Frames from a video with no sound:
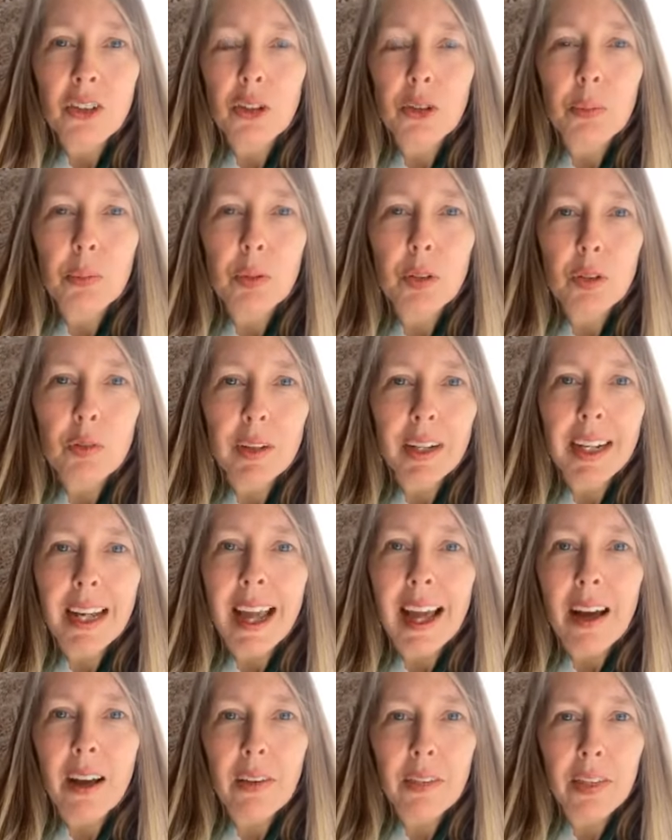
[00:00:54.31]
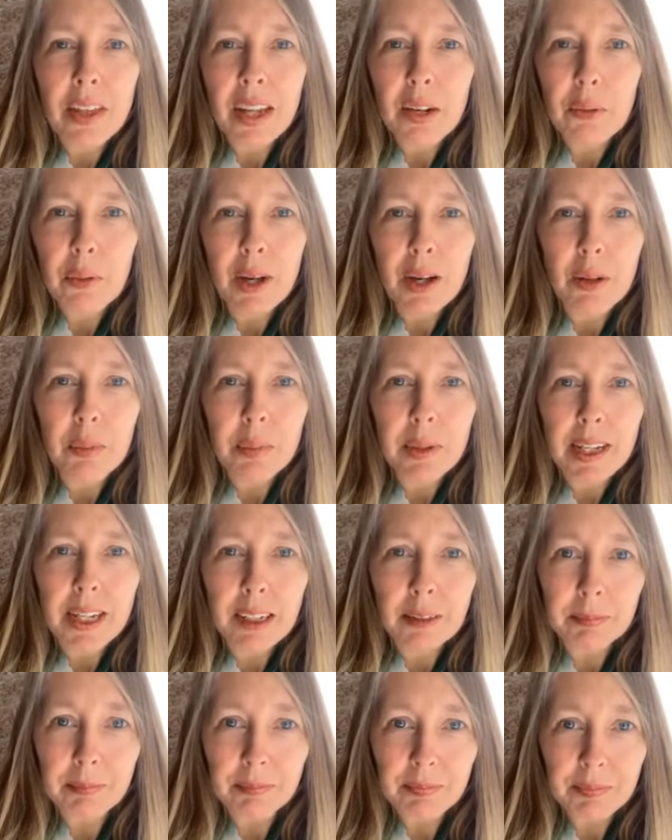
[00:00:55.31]
to improving health and
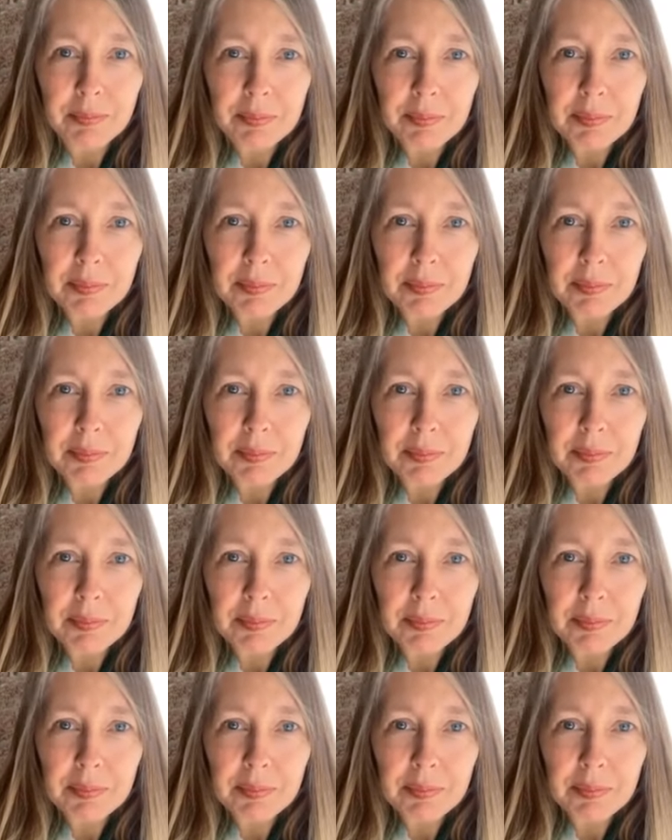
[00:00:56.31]
well-being.